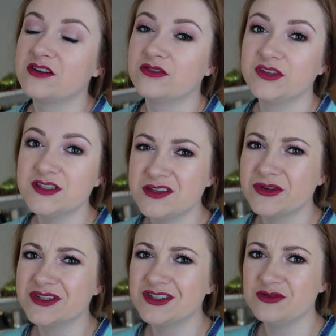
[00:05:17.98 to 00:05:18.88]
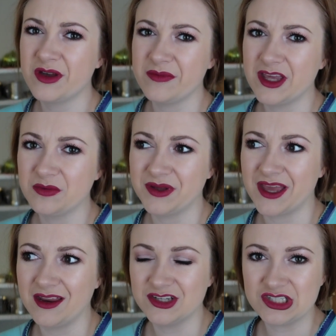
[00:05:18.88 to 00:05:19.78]
So it feels so good to do my makeup
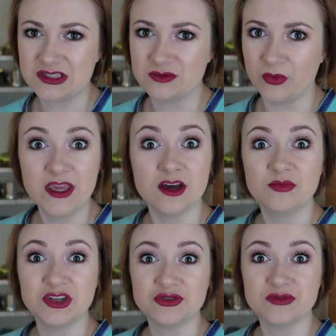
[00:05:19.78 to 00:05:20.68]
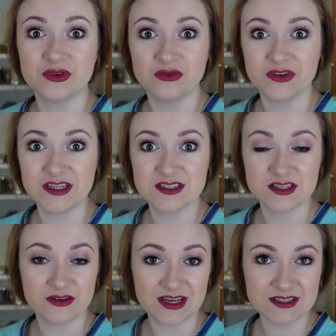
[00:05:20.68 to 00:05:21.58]
again. Just wake up and do a full face.
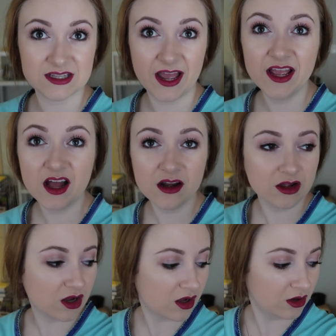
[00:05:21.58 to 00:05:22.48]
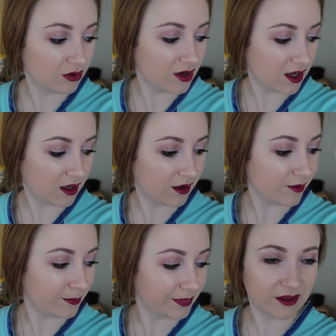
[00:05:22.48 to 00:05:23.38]
So yes, I gotta go.
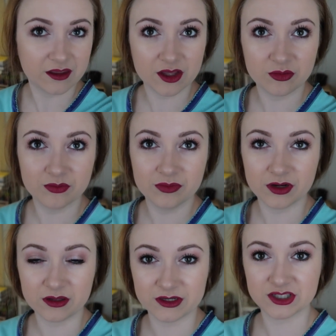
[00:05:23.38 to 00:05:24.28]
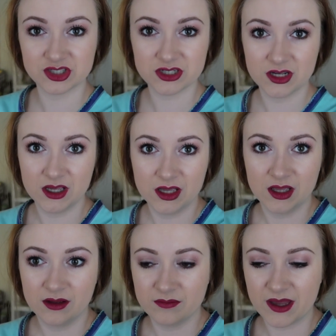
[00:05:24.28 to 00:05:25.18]
I think I'm pretty much
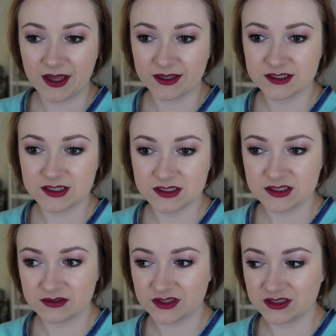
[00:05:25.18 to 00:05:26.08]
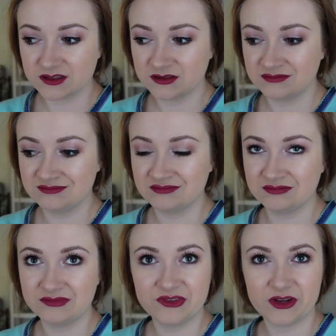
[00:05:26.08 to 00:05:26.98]
packed. Just have to
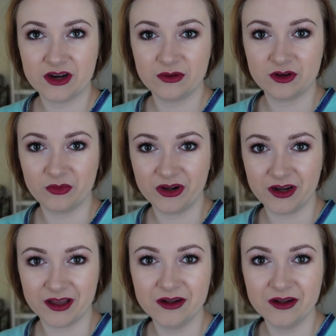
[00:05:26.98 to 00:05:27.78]
figure out what I'm wearing.